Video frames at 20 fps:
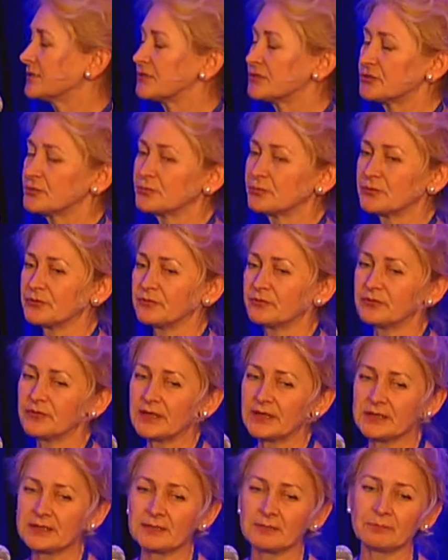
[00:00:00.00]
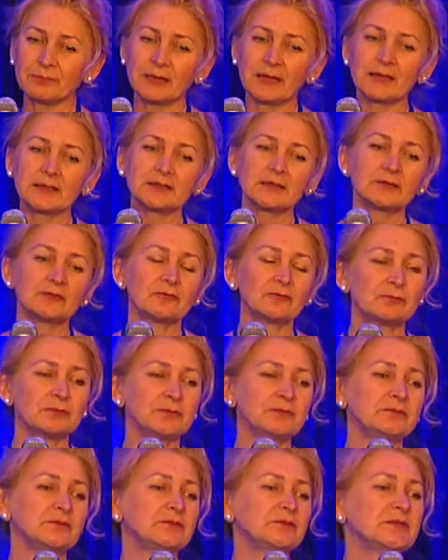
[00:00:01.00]
is to prevent the binding of
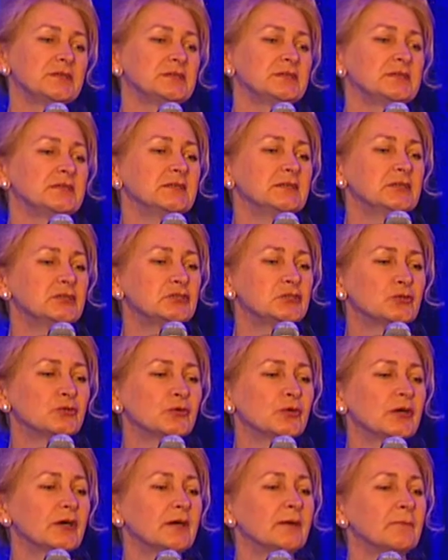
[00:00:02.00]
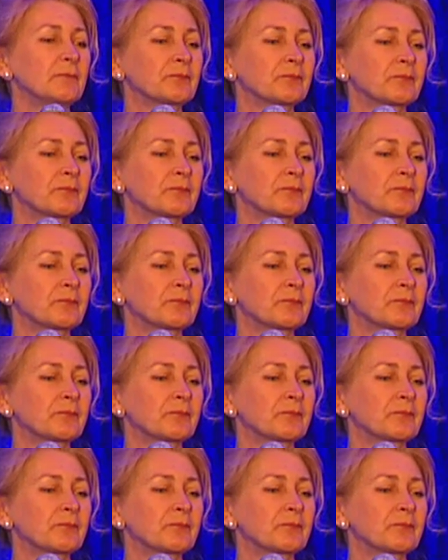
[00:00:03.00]
P53C to